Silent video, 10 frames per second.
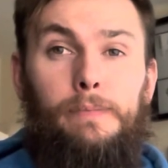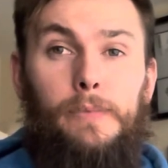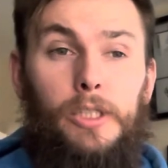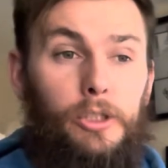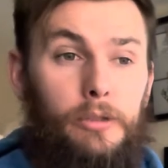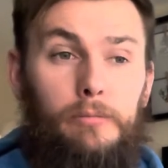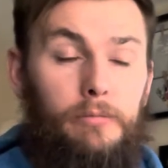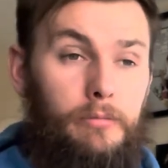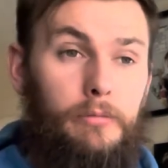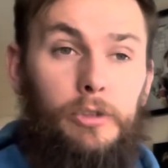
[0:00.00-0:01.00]
just
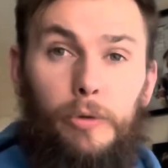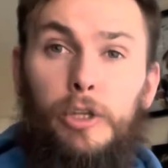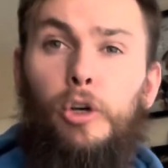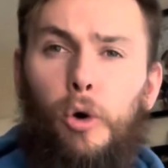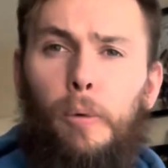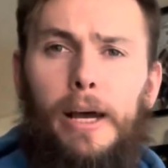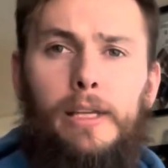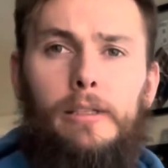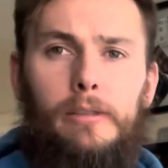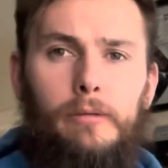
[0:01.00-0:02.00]
do it your way,
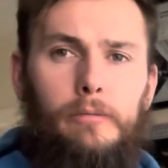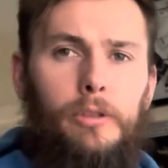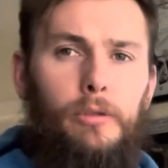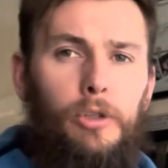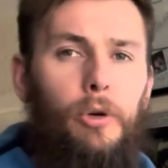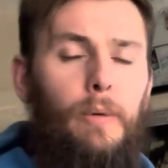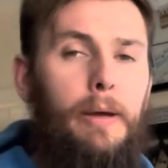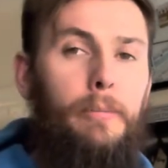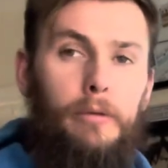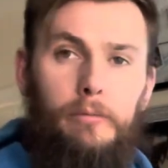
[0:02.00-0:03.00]

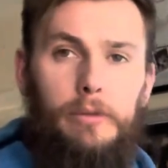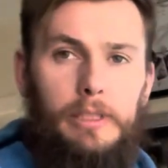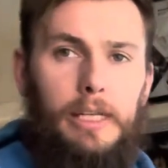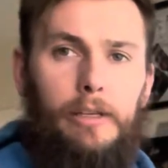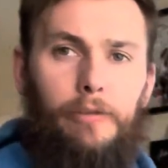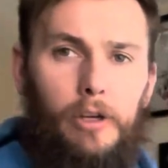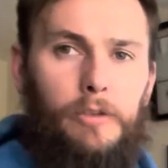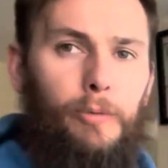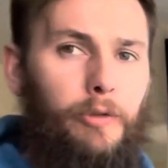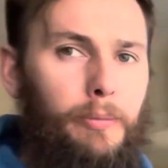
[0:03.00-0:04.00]
but take advice
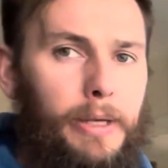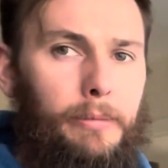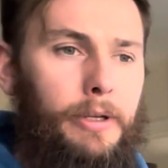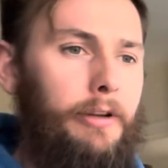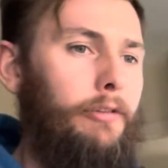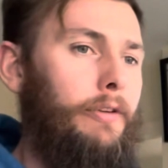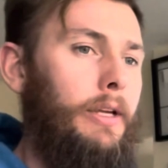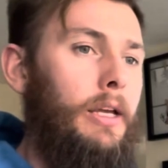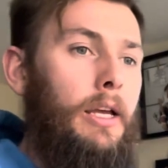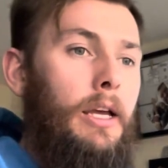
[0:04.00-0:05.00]
from other people and
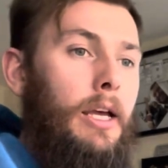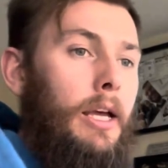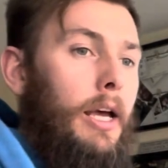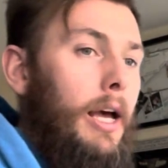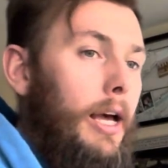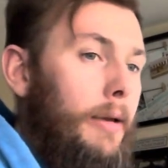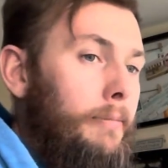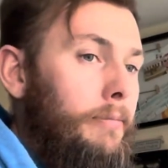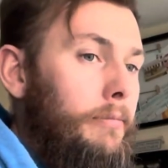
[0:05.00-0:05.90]
everything.